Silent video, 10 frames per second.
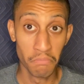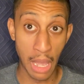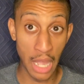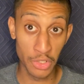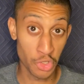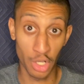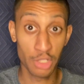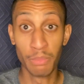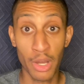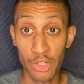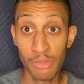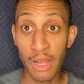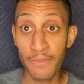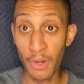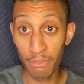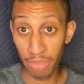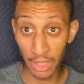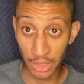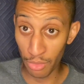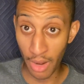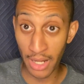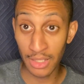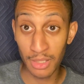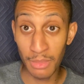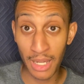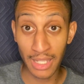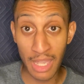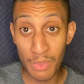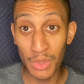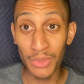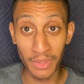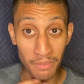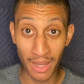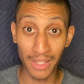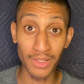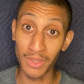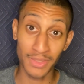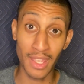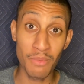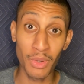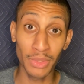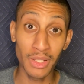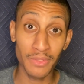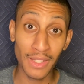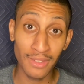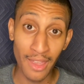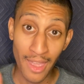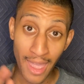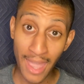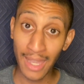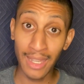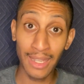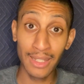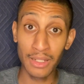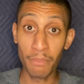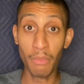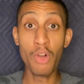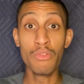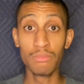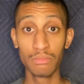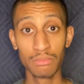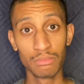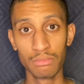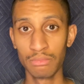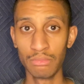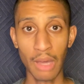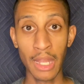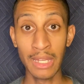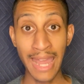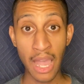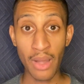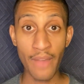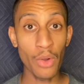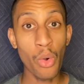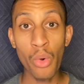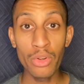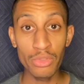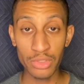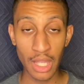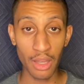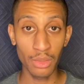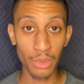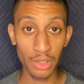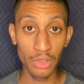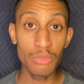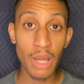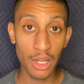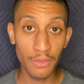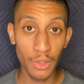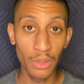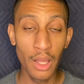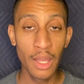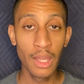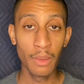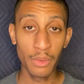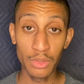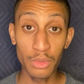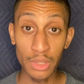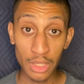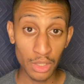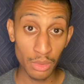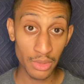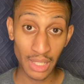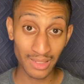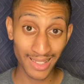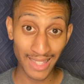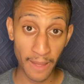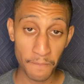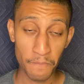I just bought a new microphone, plugged it right into my cables and my same old interface, and boom. Now I have a whole new sound with a new microphone with new EQ and things like that.